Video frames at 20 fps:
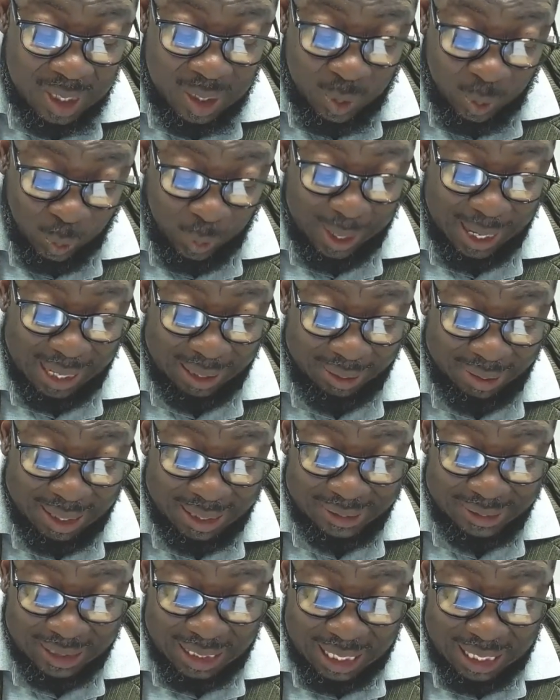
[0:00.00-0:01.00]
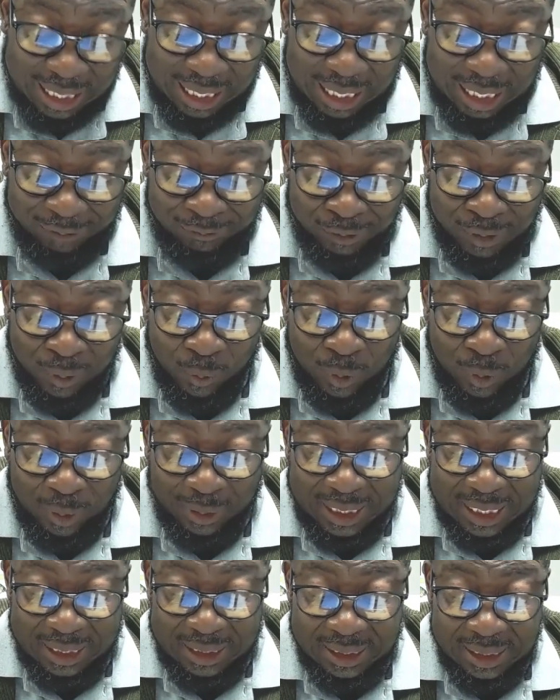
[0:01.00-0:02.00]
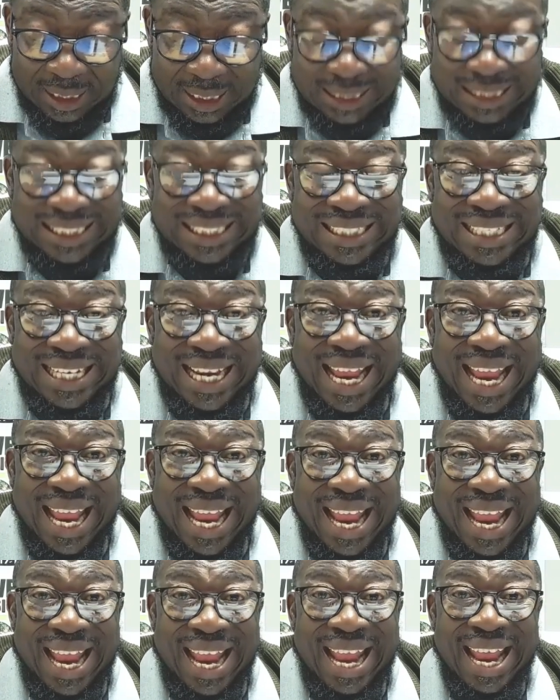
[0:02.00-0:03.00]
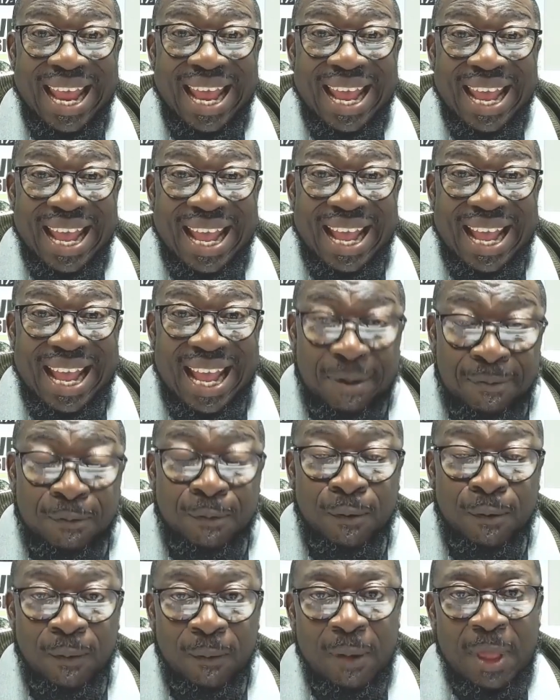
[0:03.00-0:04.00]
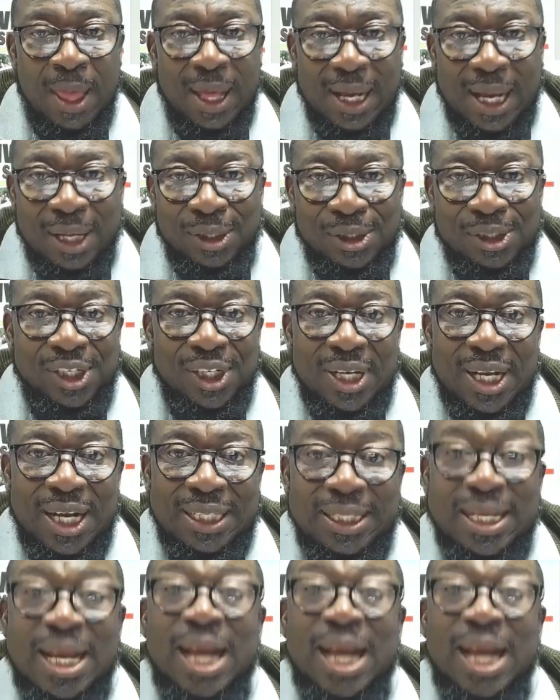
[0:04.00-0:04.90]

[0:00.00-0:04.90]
whereas I have rewarded thee evil. Can you see that?